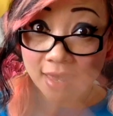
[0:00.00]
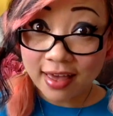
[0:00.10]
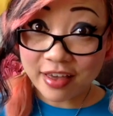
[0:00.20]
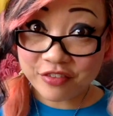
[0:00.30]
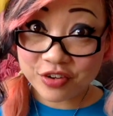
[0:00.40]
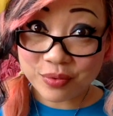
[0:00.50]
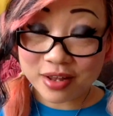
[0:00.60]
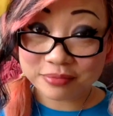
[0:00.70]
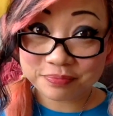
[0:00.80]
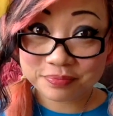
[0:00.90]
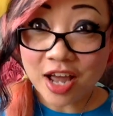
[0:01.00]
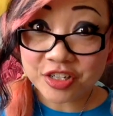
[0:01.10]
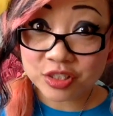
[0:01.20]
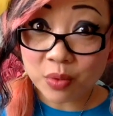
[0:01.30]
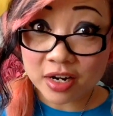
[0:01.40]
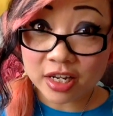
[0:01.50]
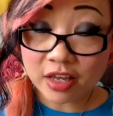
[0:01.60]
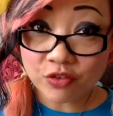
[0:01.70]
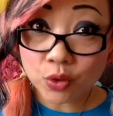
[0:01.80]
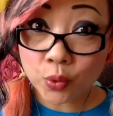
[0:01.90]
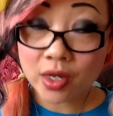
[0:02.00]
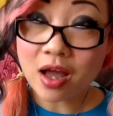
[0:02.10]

Hey everyone! I just wanted to give you a quick